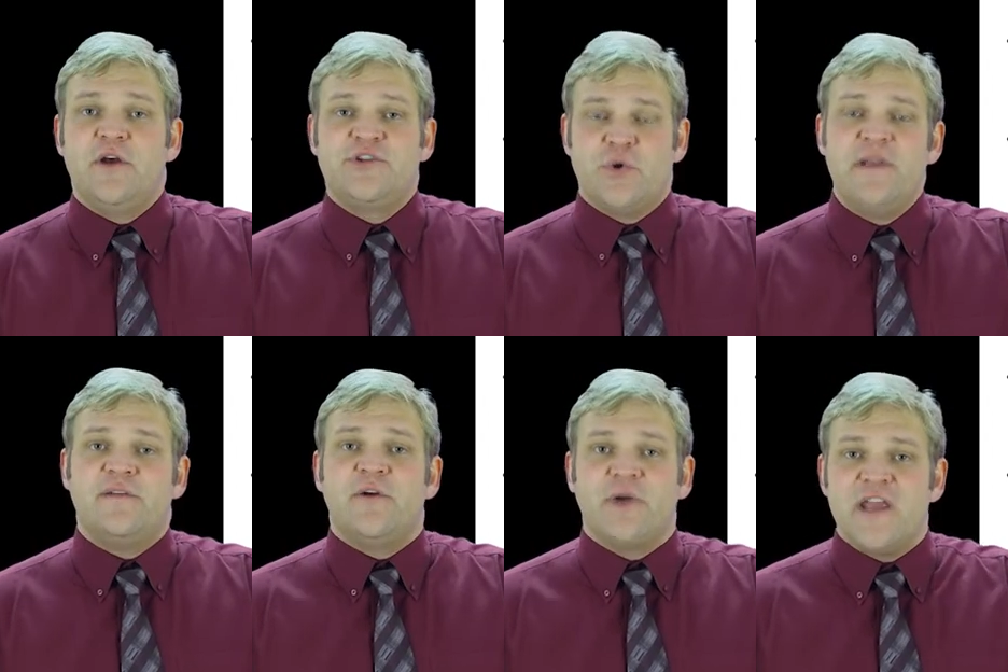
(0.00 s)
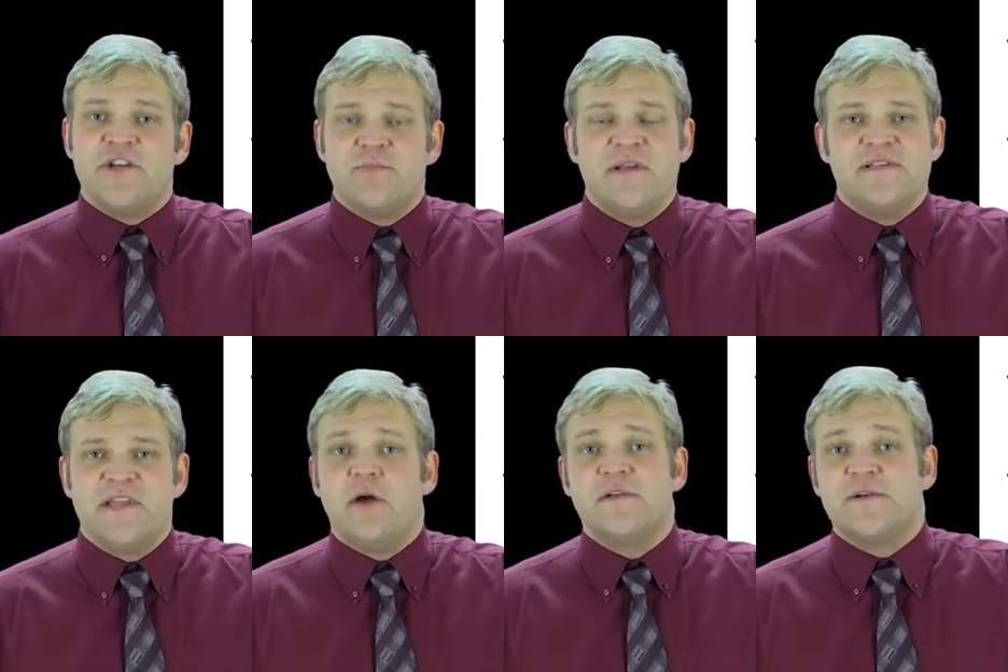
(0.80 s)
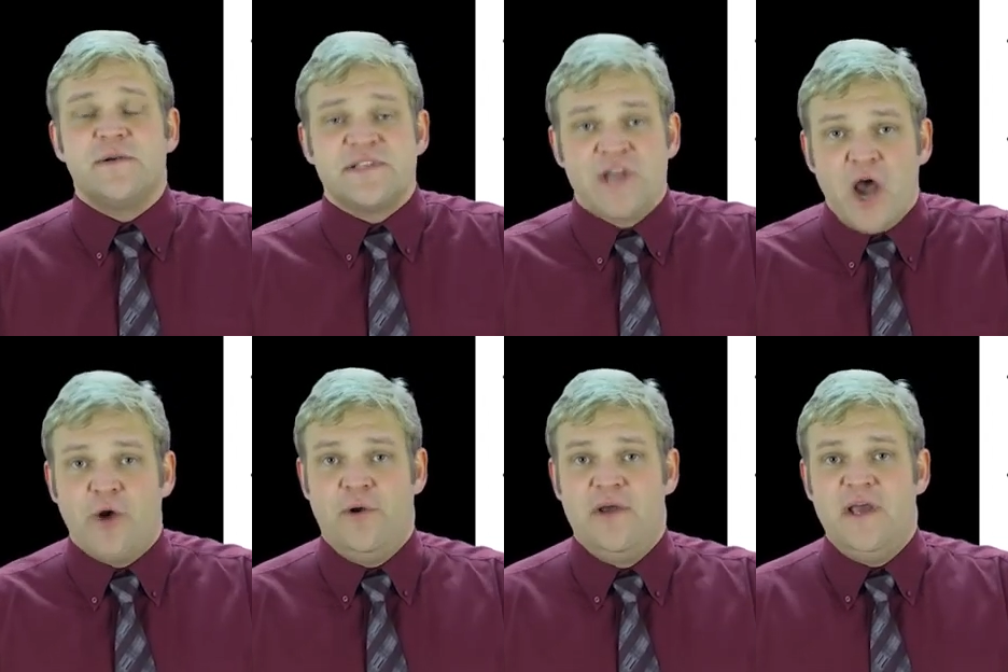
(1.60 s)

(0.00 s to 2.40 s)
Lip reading: joint arrangements? The answer is no.